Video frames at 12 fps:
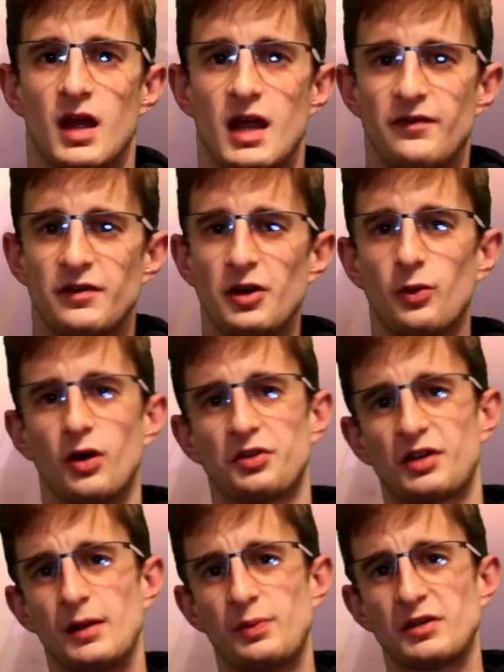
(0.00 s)
If you don't know what a
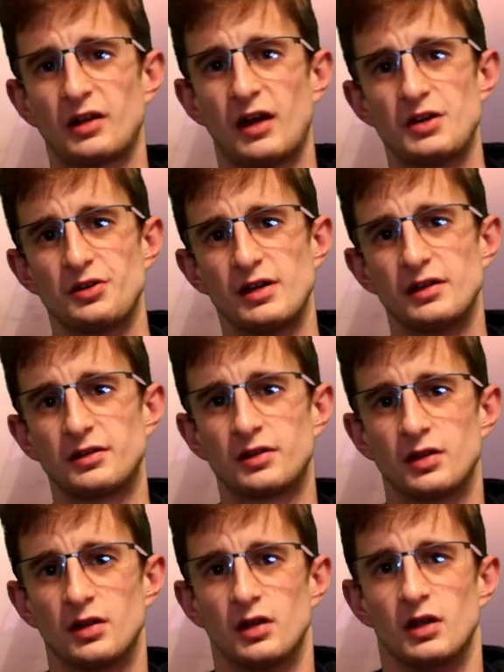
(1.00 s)
Slippy Slider
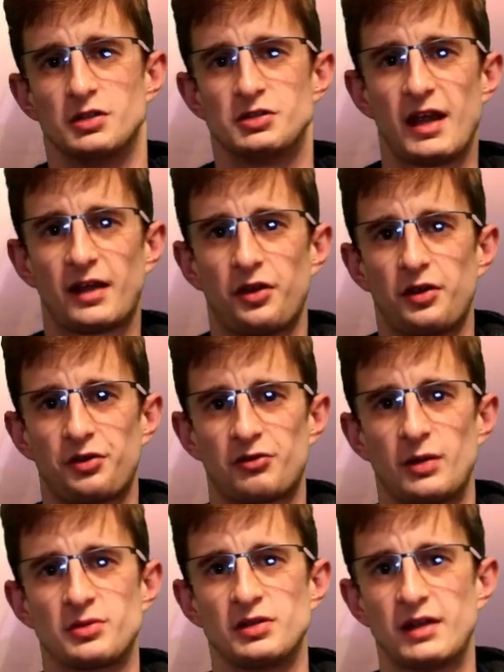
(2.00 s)
is, check the
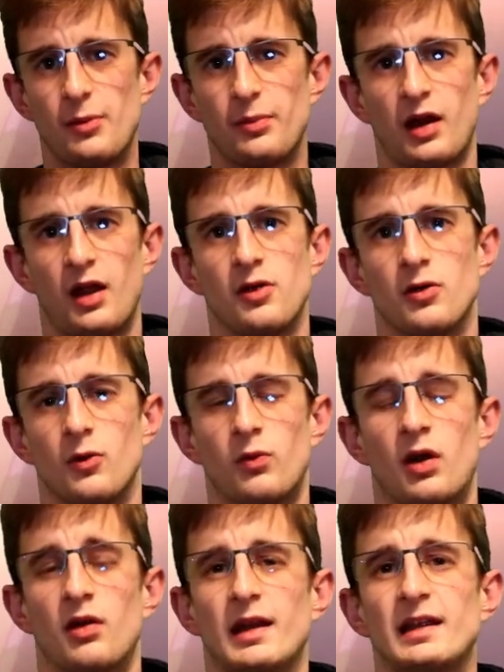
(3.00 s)
description down below
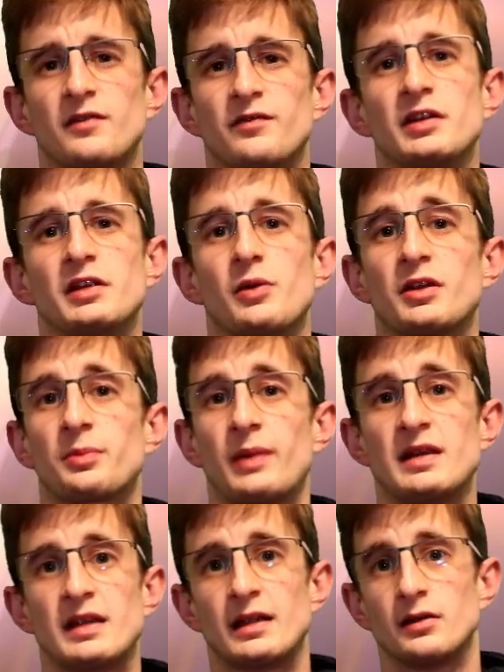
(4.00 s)
where I'll link a video
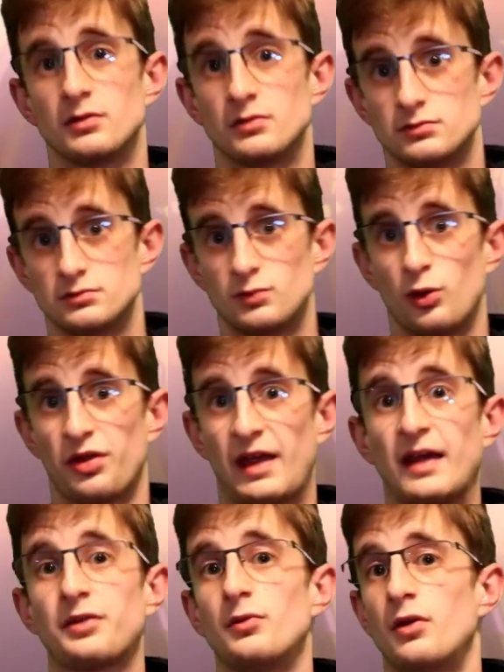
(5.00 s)
explaining what
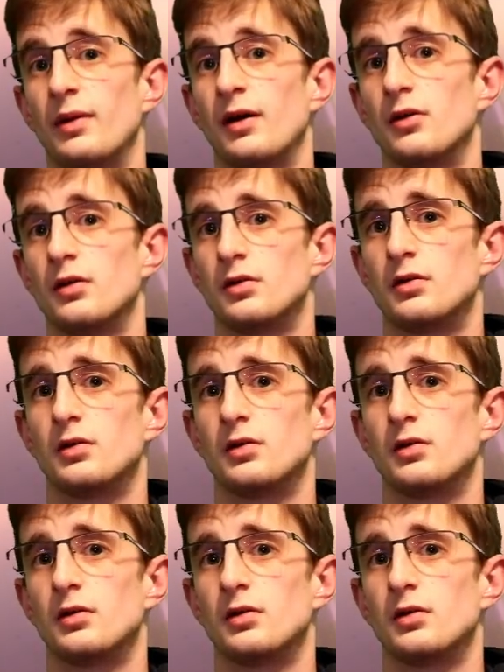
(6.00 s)
that's all about.